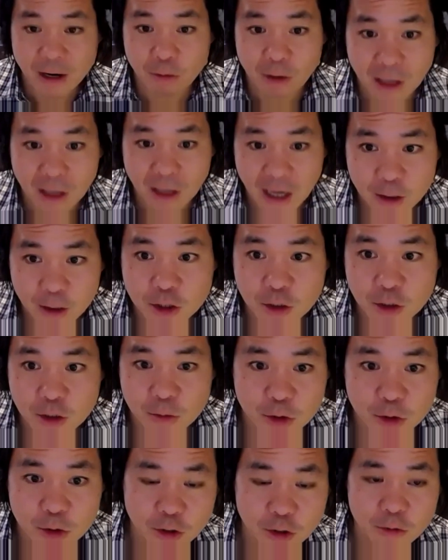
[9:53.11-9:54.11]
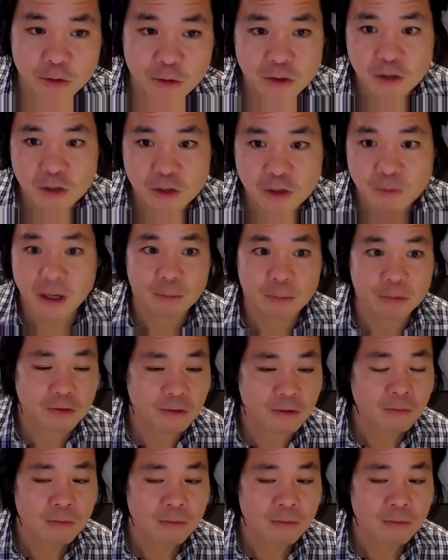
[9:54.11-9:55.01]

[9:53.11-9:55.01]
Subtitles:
related to insurance, perhaps